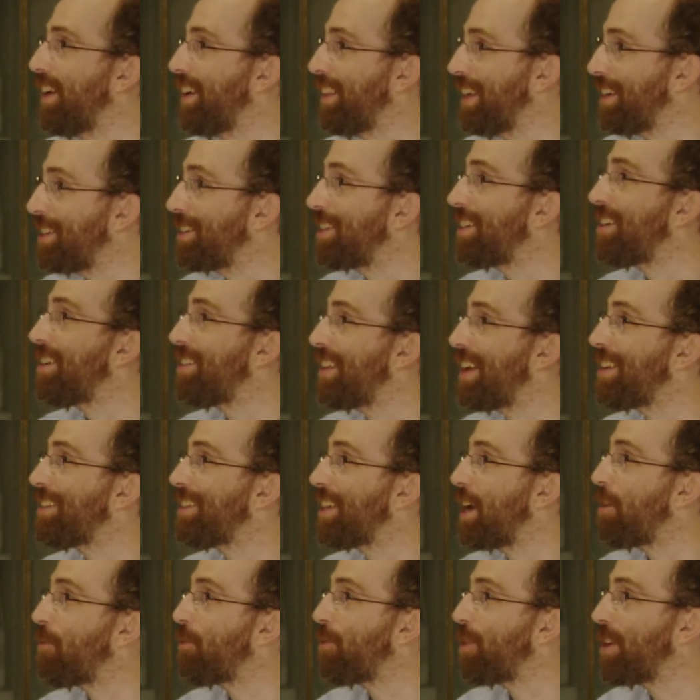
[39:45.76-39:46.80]
And they sit on that
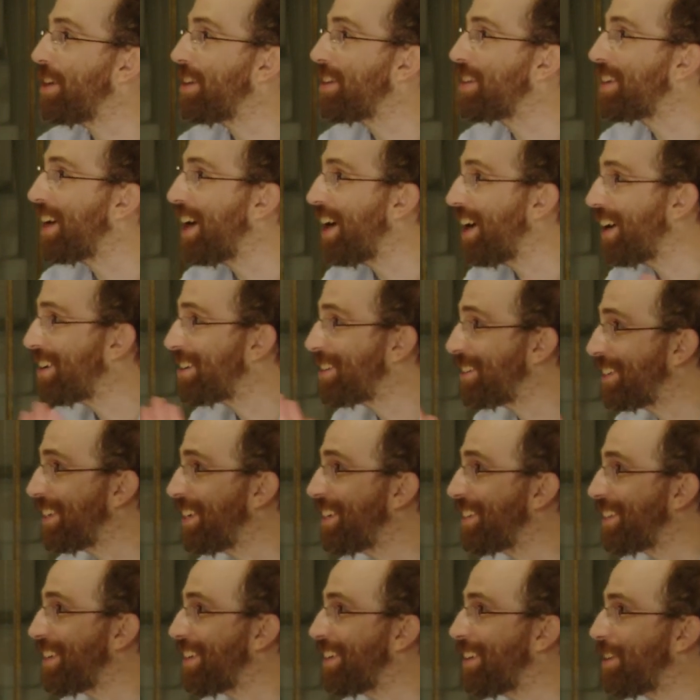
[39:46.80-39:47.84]
set for the entire
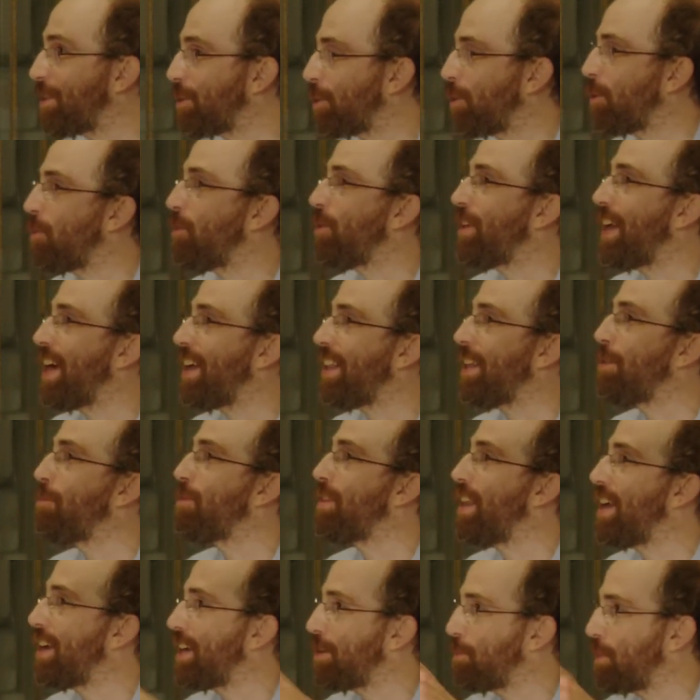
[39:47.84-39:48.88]
season until the finale
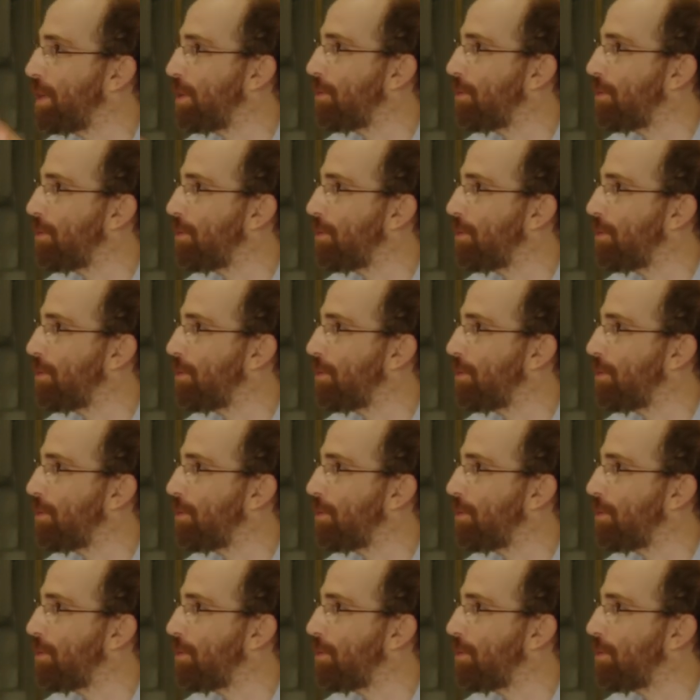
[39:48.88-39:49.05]
when they can be